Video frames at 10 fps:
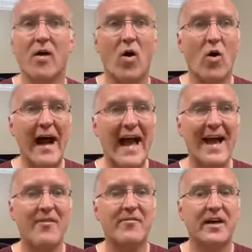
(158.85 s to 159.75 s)
or
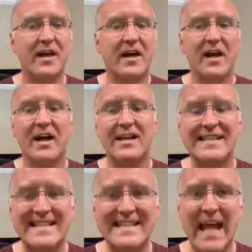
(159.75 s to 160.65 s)
have
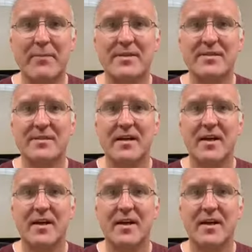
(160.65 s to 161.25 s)
steps